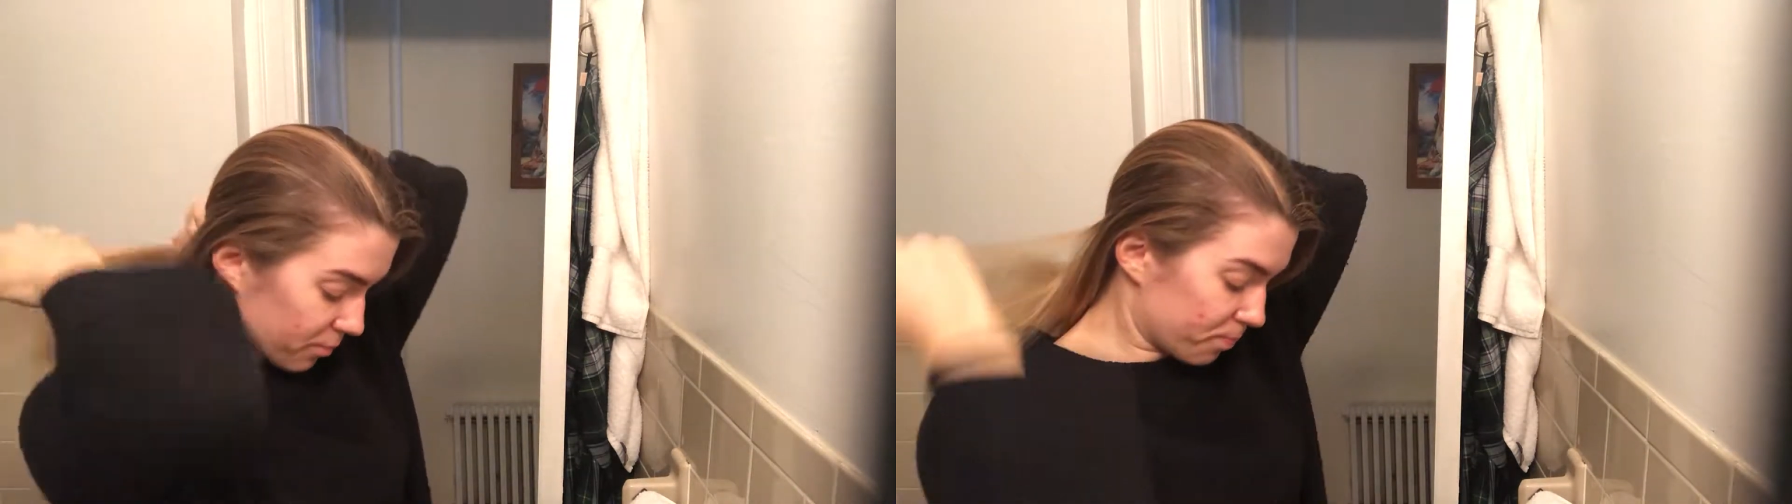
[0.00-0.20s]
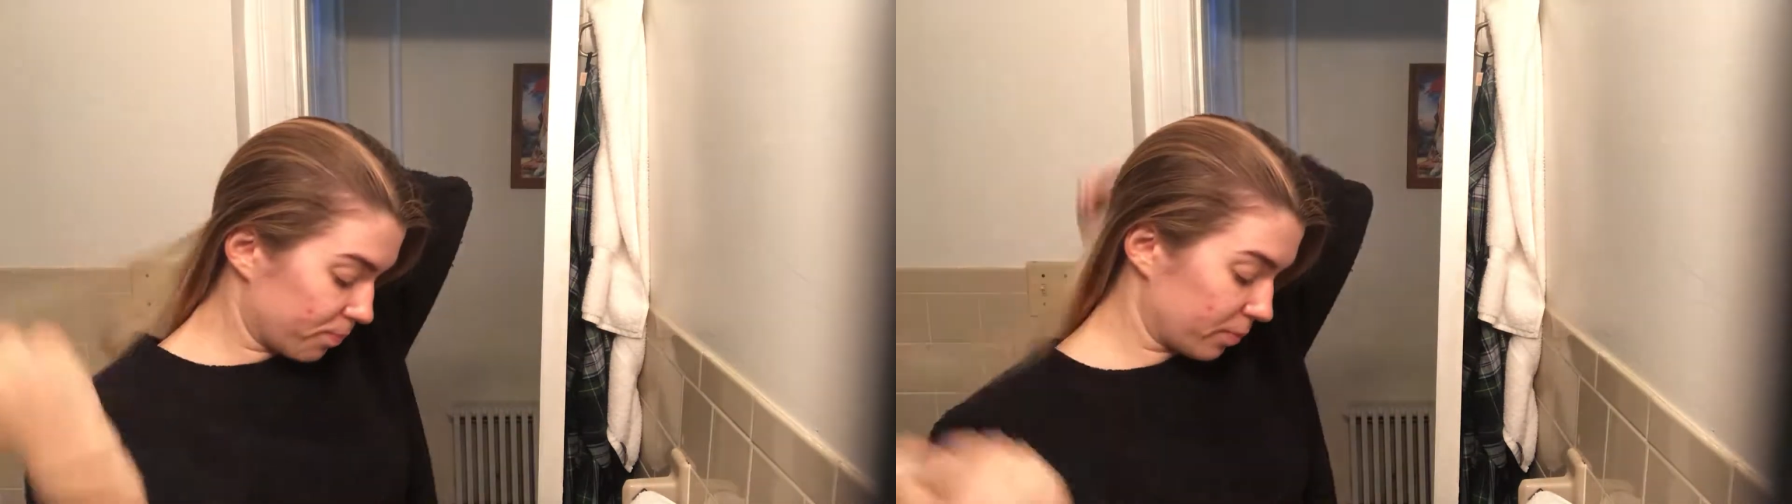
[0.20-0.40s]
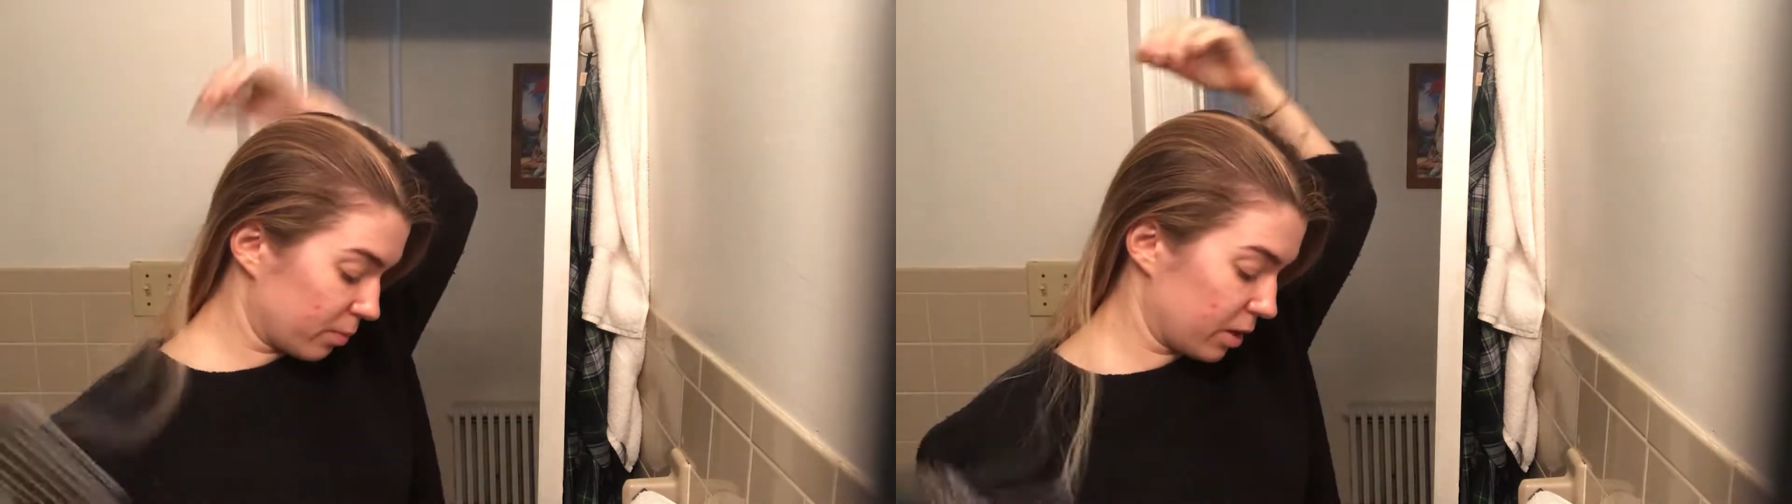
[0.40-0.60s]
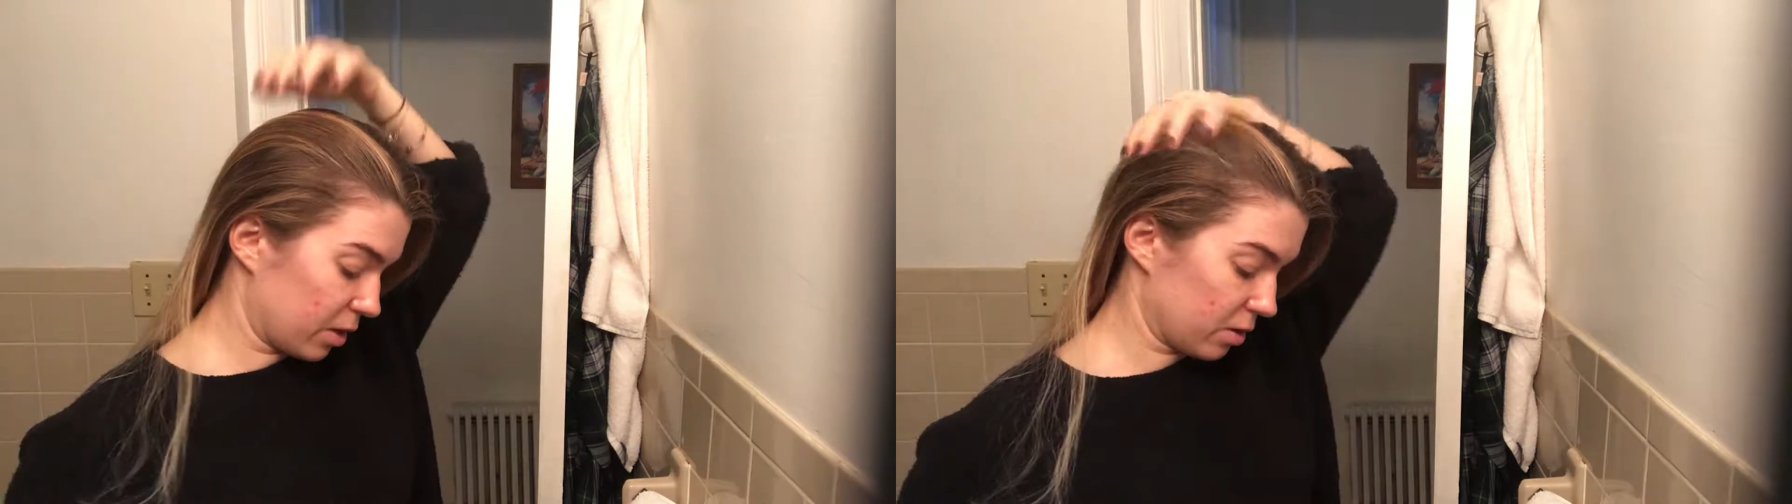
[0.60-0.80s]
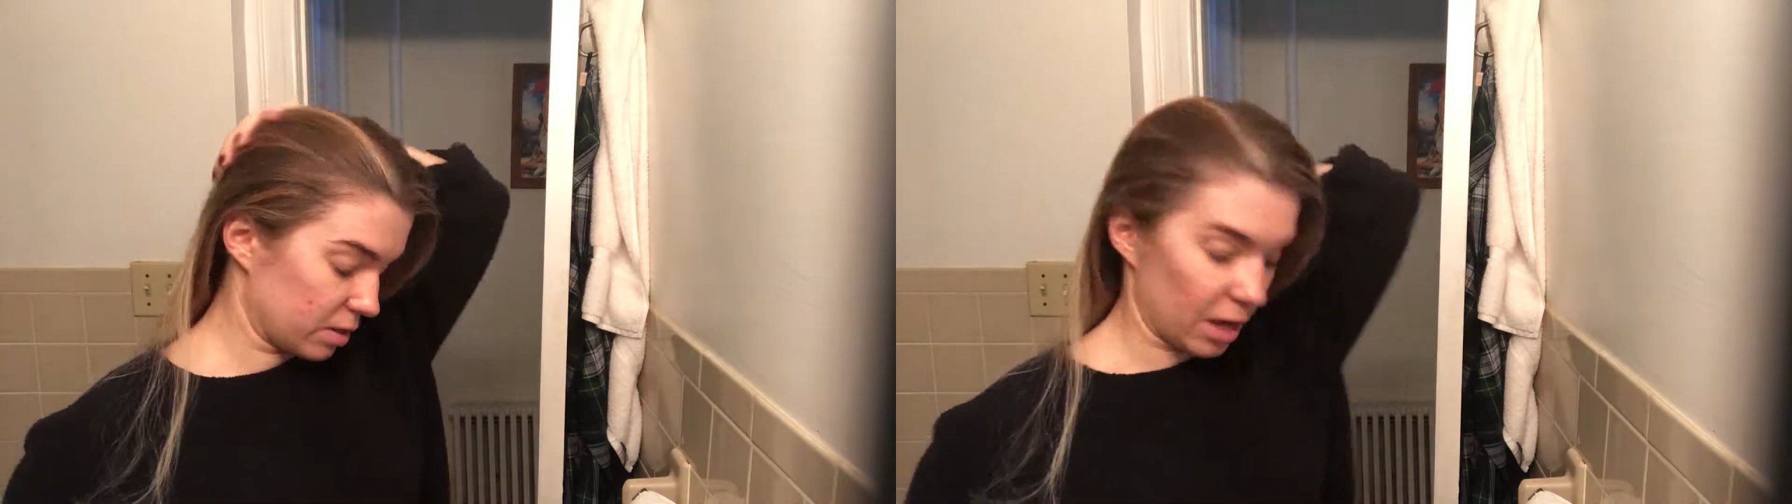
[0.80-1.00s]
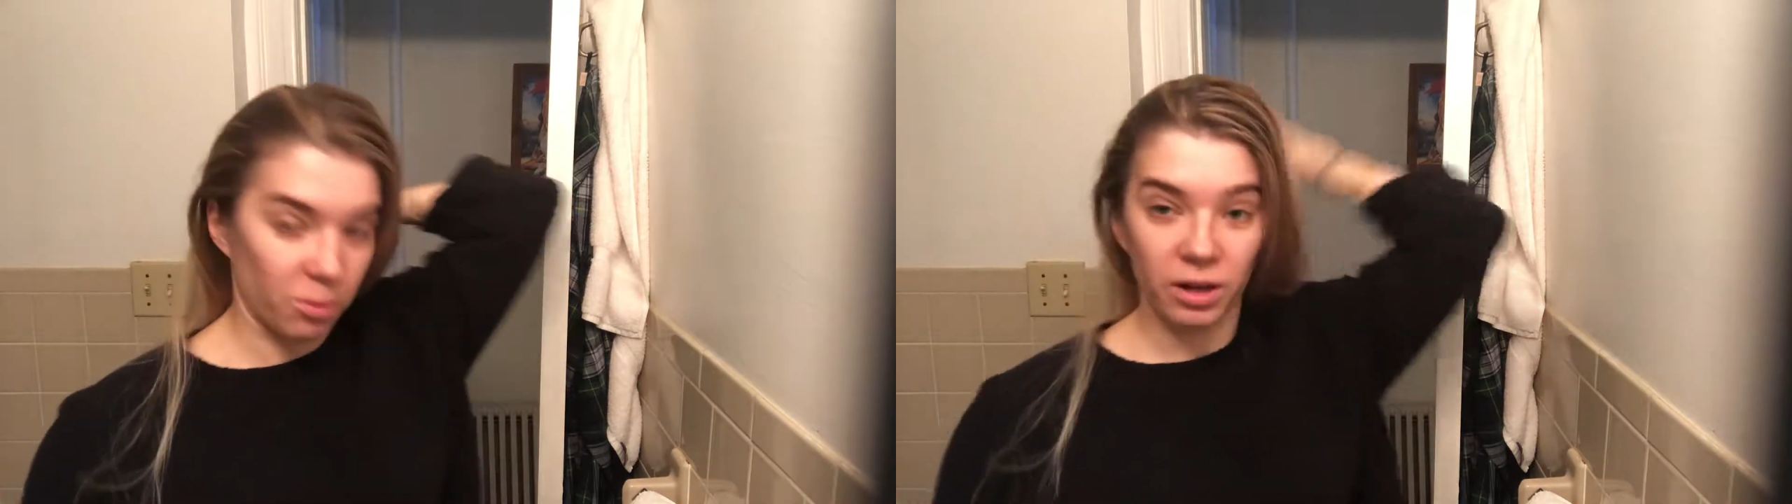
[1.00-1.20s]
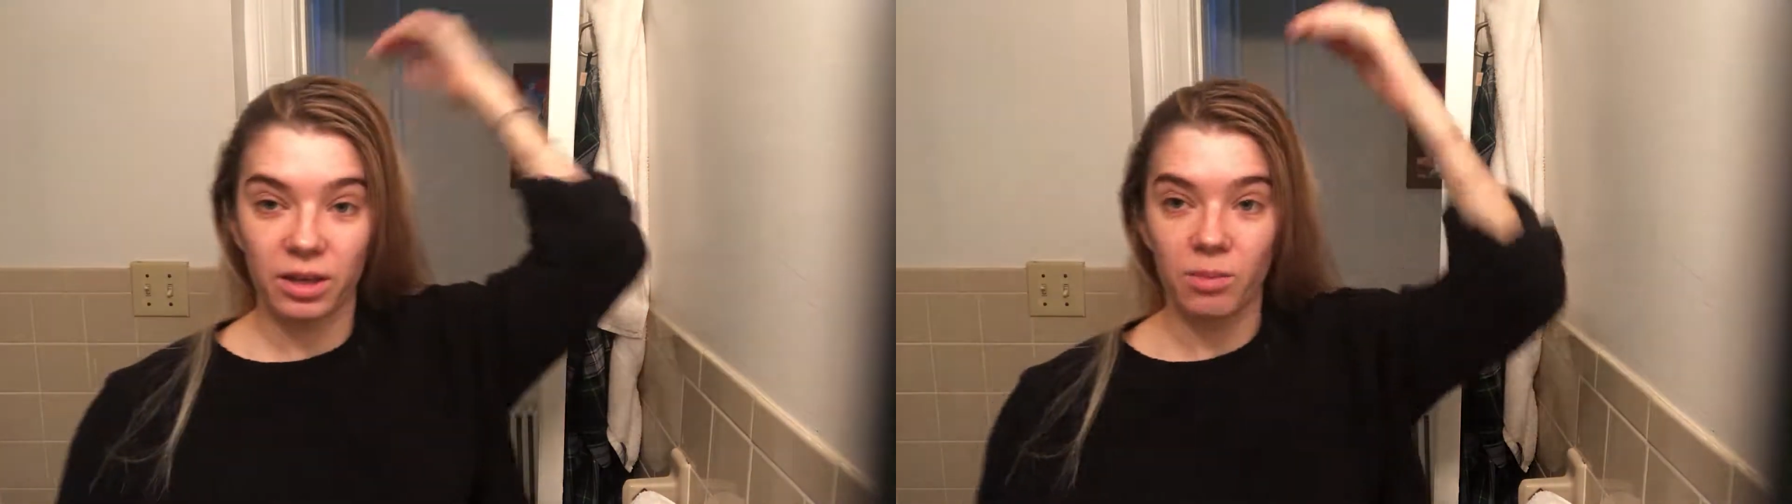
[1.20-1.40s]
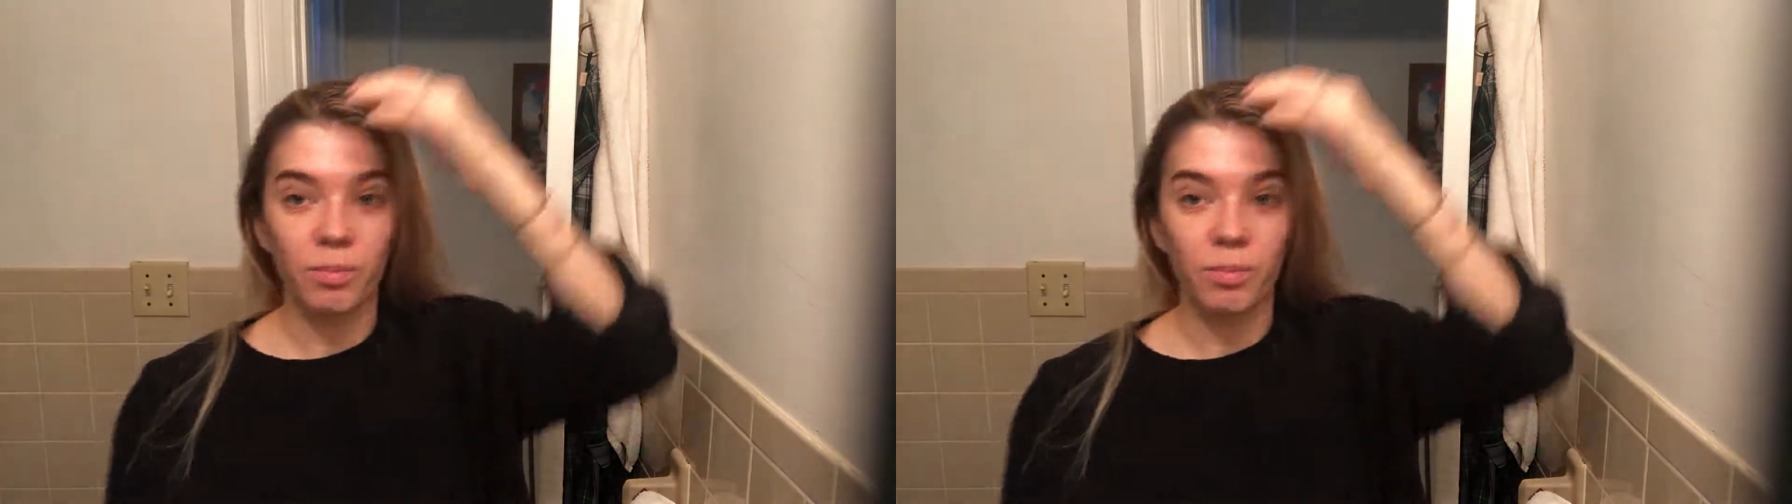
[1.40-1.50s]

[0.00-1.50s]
mm, because I wanna keep